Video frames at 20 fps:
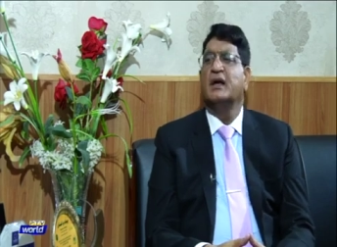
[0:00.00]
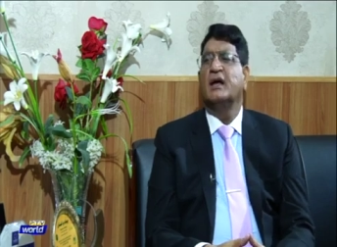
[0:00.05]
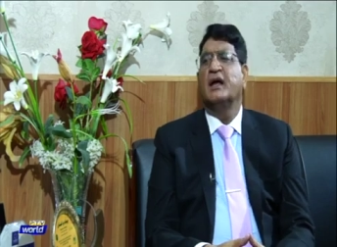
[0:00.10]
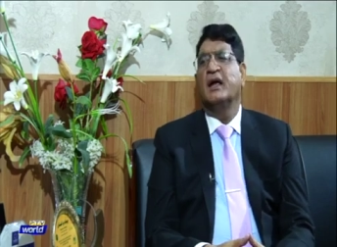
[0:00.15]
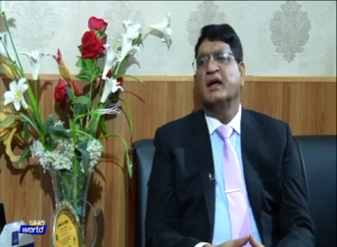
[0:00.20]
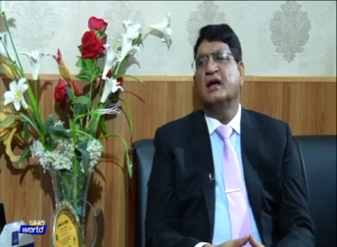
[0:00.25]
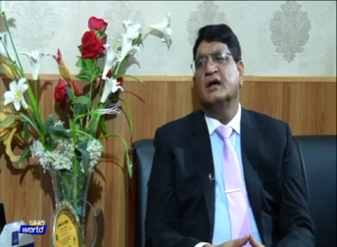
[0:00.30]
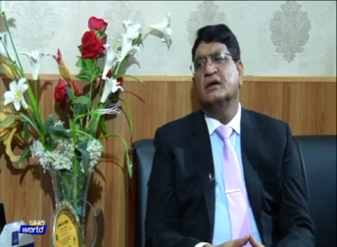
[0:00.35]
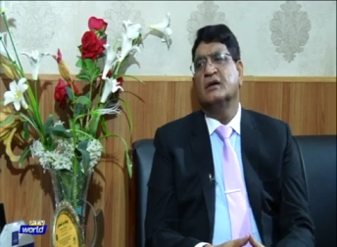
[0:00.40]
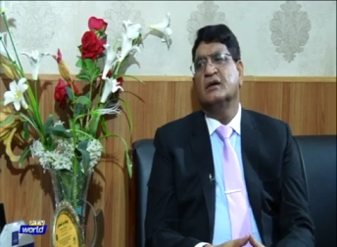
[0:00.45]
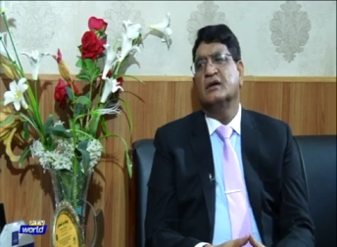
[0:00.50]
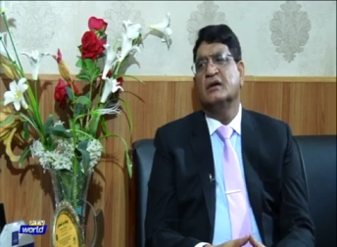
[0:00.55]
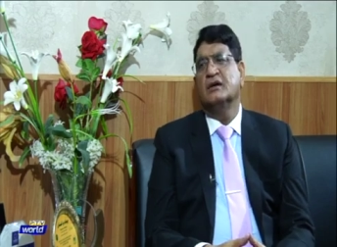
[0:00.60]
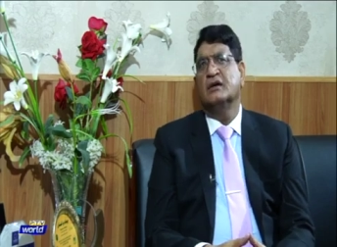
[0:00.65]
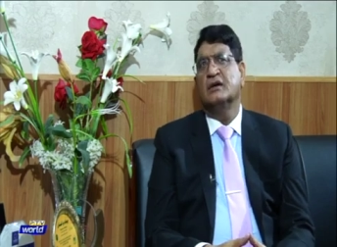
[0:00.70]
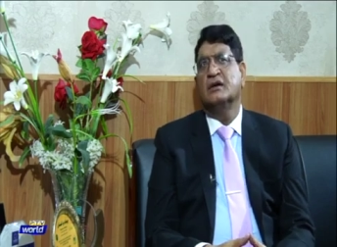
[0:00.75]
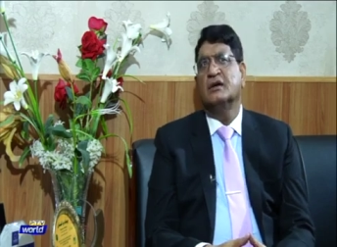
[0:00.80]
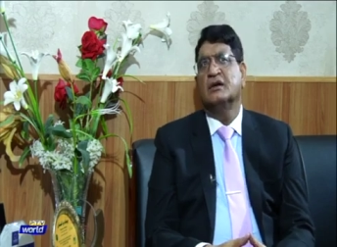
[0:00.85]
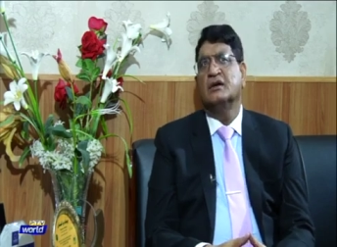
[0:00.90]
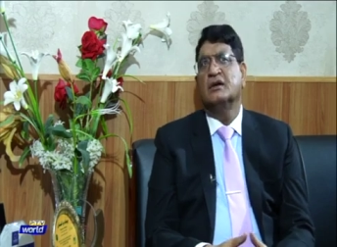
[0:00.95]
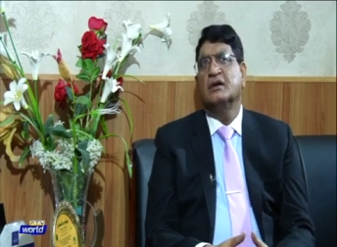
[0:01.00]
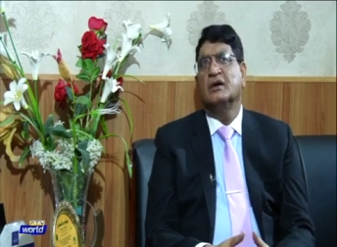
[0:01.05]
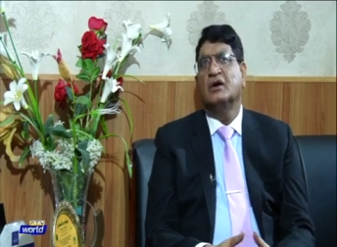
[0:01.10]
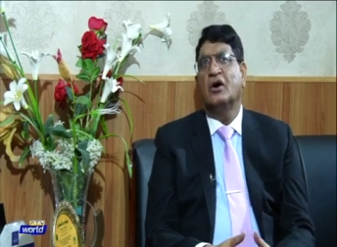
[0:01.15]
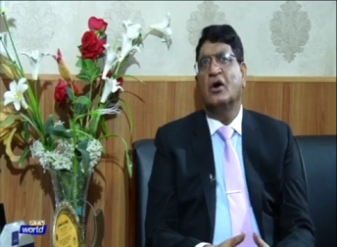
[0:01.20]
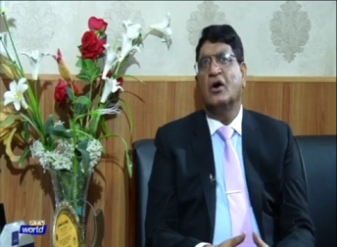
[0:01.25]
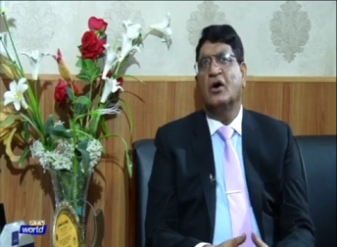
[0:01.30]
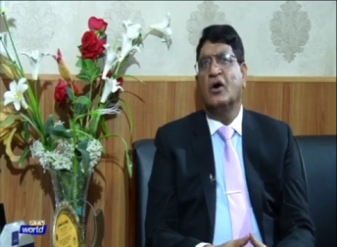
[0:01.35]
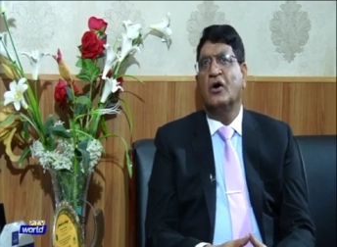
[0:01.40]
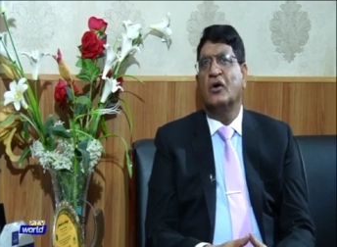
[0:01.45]
and
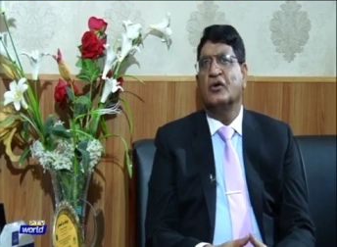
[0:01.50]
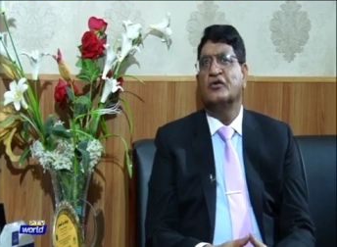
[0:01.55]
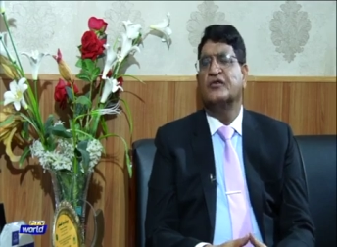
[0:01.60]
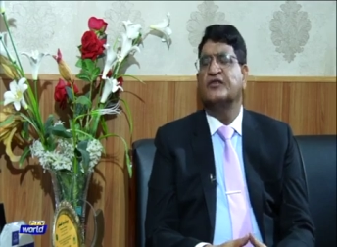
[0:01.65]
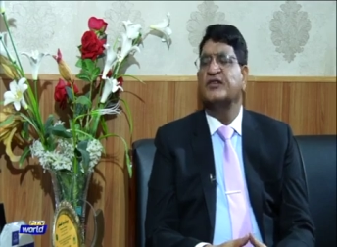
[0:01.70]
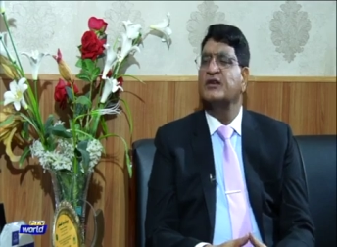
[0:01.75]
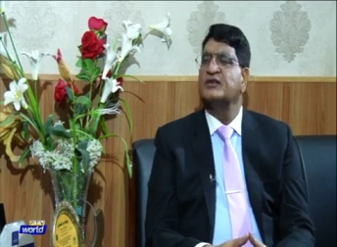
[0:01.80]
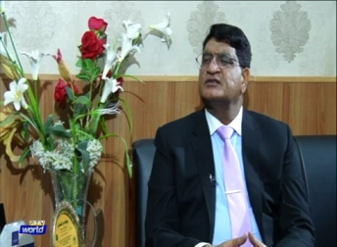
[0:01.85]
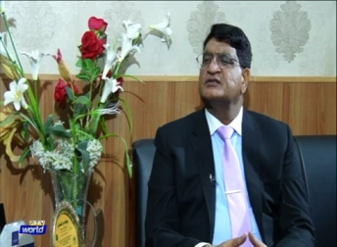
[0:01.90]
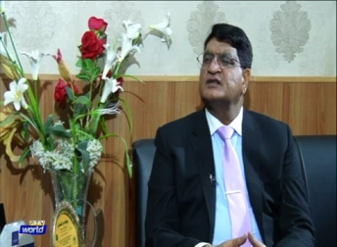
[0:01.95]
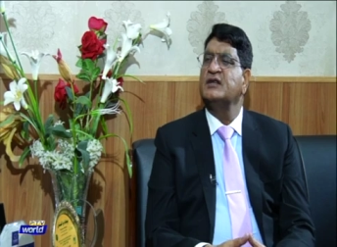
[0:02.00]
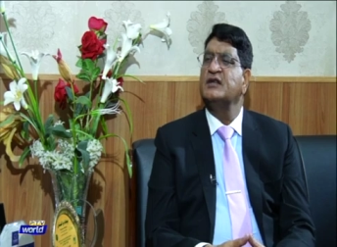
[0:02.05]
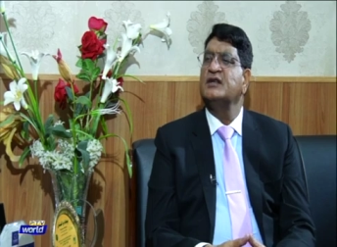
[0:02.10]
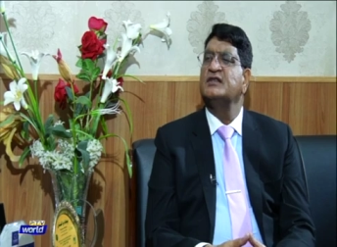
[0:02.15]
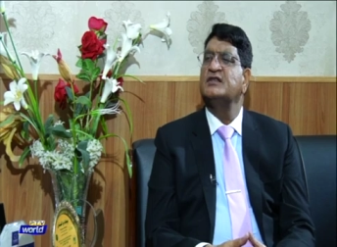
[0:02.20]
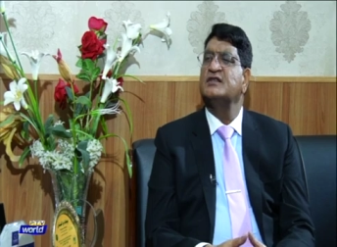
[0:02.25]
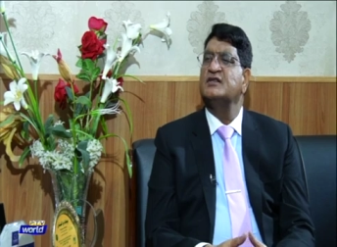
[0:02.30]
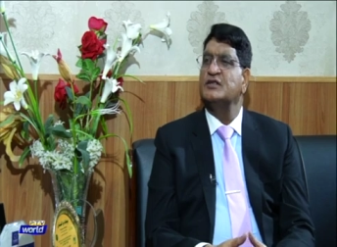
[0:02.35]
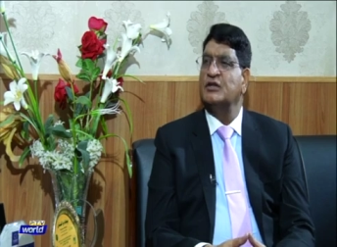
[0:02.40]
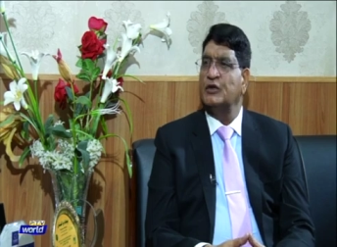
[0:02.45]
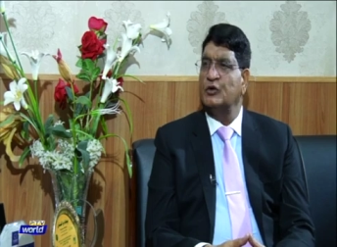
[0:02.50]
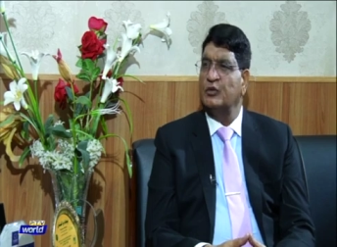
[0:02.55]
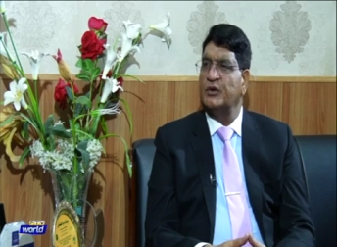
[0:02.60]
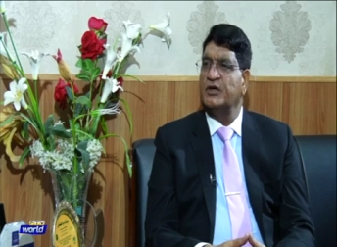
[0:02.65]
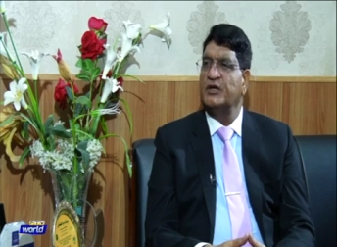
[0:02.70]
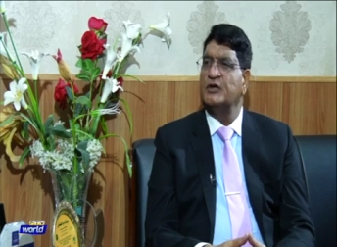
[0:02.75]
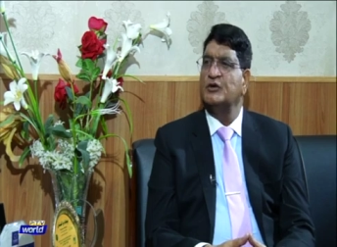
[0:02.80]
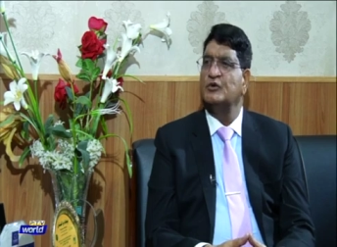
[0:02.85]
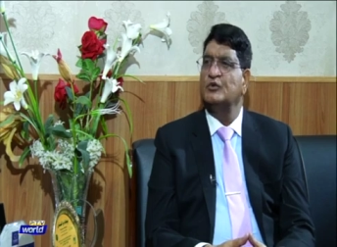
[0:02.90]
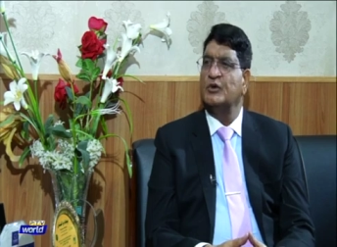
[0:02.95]
on 16th
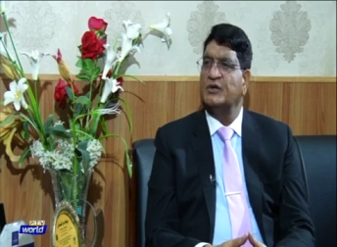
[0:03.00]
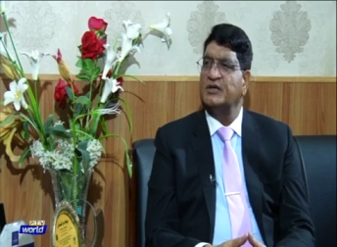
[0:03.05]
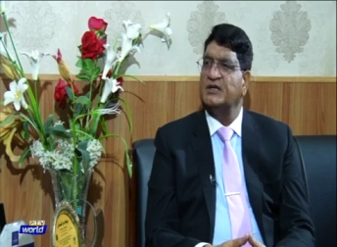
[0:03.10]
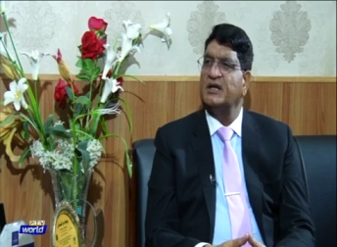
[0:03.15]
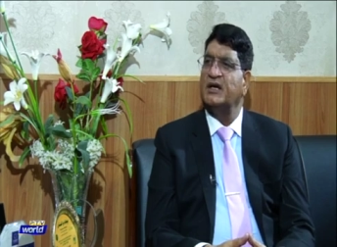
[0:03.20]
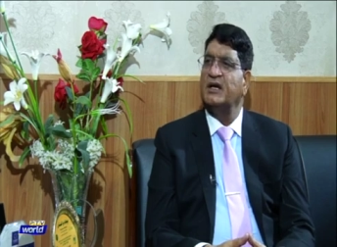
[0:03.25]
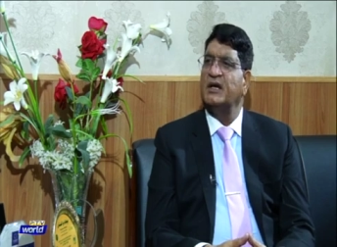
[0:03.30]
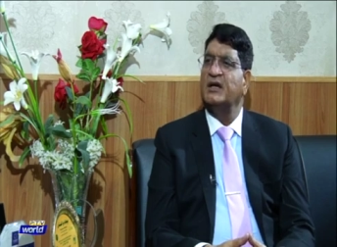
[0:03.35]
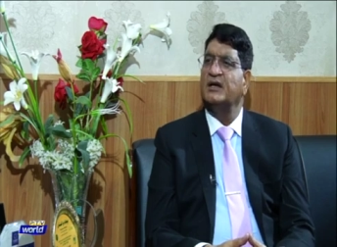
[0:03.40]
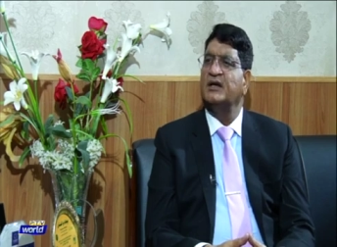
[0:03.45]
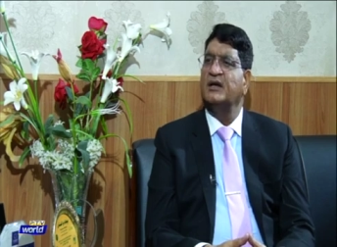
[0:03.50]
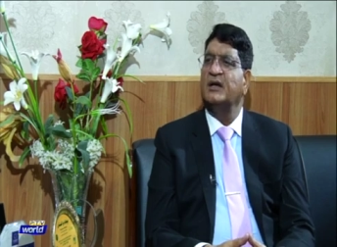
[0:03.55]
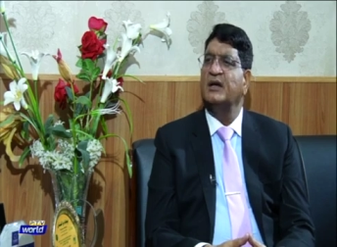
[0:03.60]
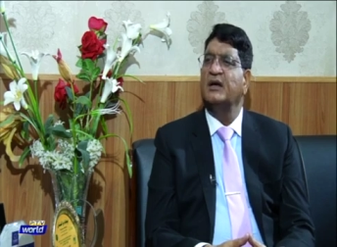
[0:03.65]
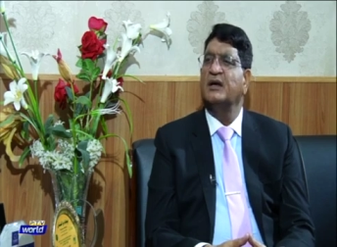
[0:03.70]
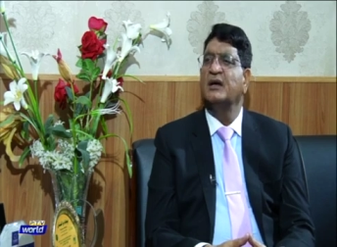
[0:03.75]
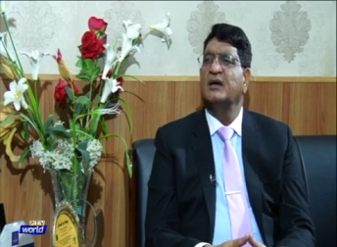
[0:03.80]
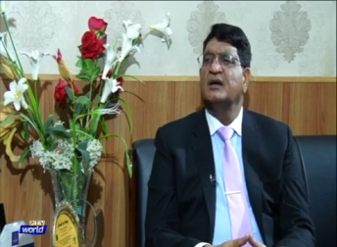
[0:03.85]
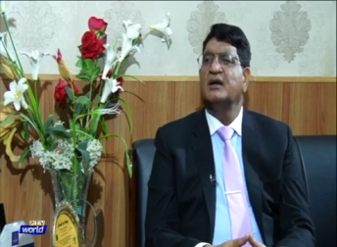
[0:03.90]
January 2018